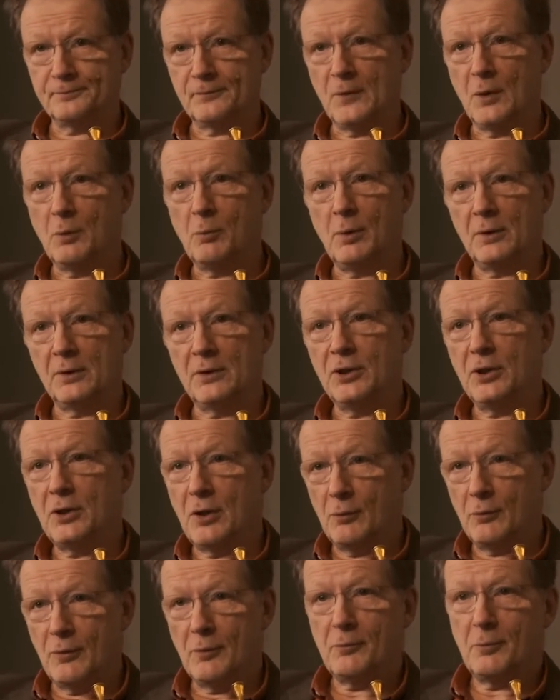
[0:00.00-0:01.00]
The one, you
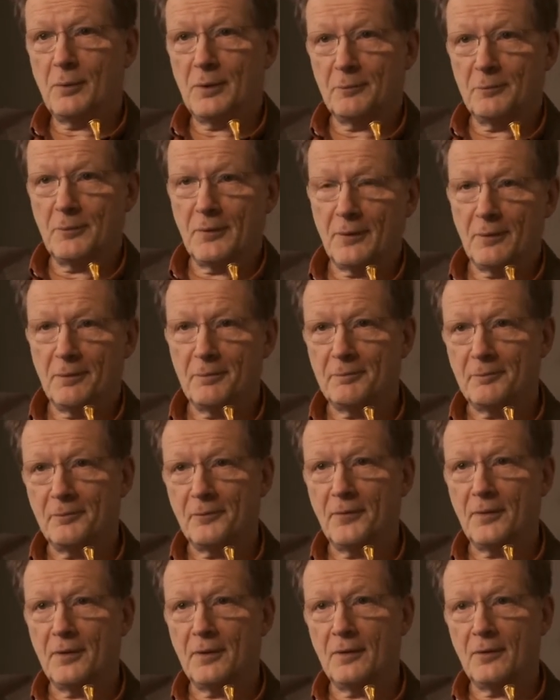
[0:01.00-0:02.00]
know, the one with
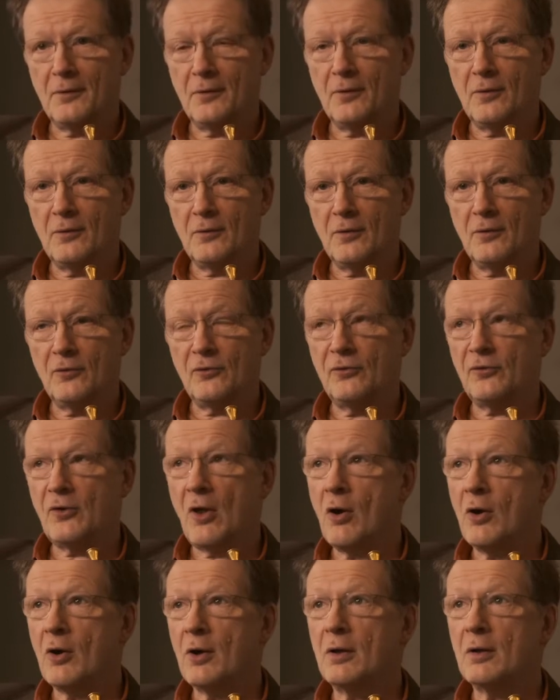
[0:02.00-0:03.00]
the
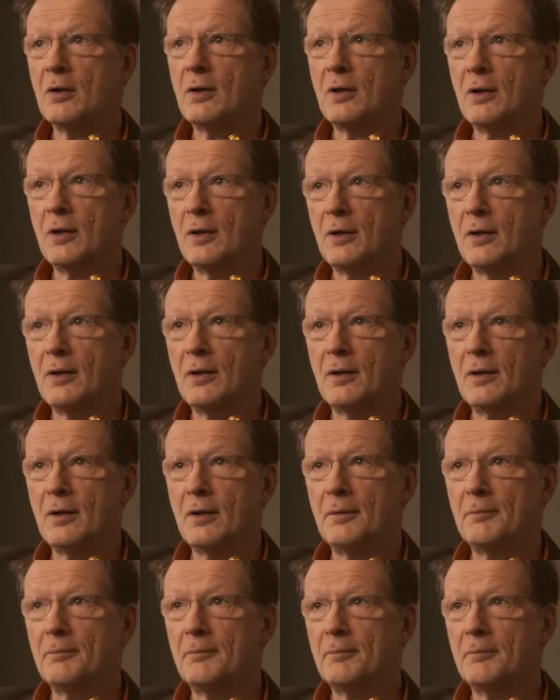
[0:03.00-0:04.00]

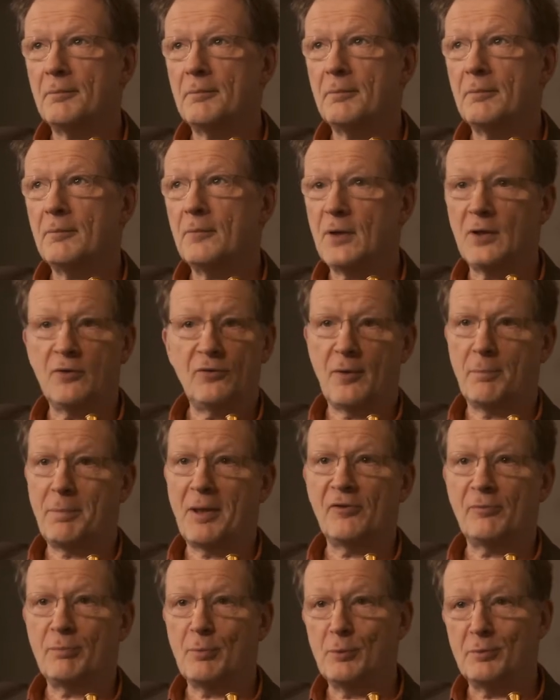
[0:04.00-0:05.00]
sung. It's the
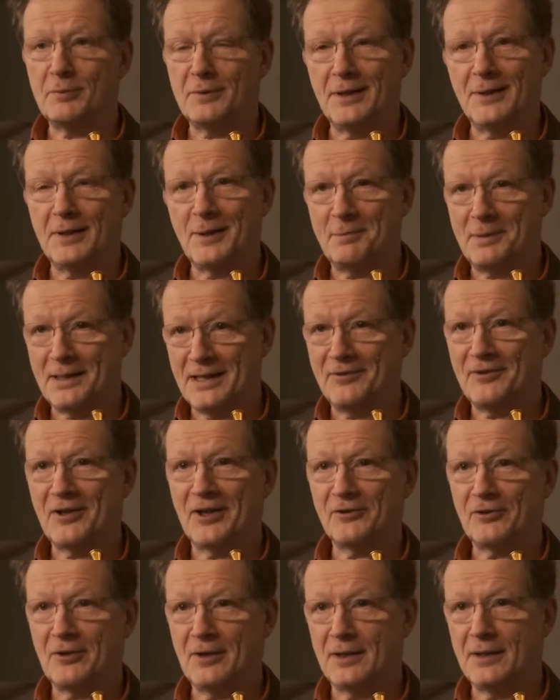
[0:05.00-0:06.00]
best movement in the piece,
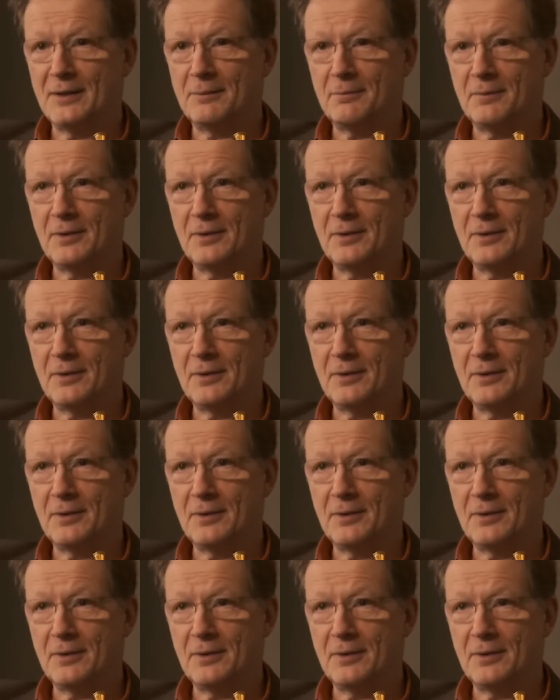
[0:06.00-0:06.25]
actually.